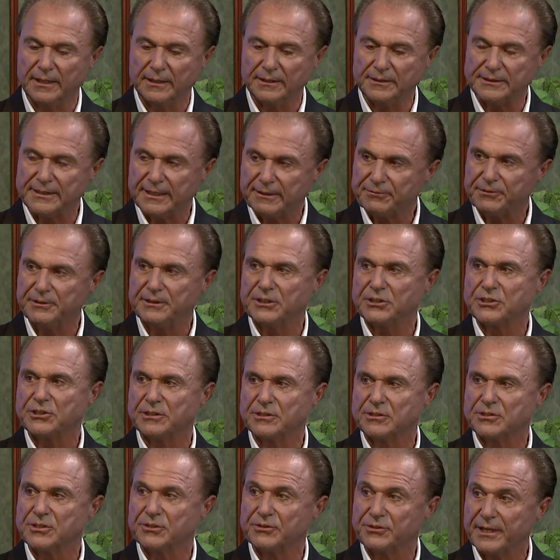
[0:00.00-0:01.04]
and
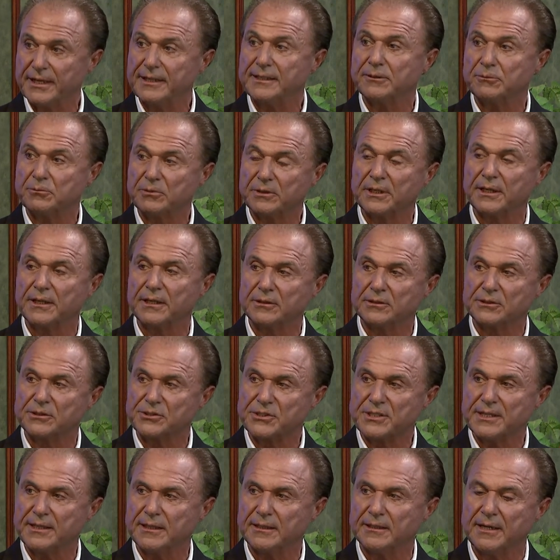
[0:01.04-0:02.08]
definitions so they can really
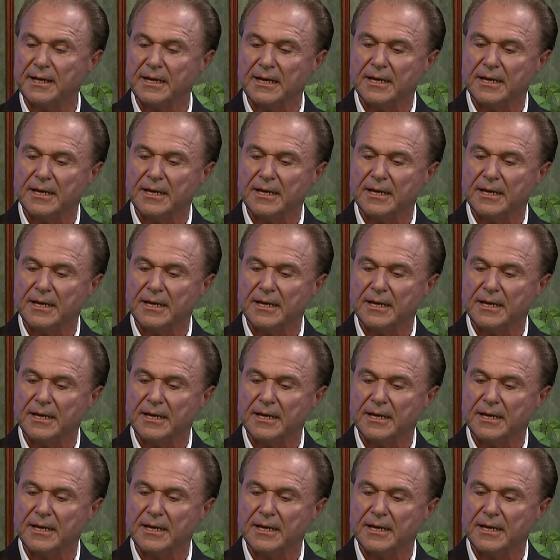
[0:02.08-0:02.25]
understand.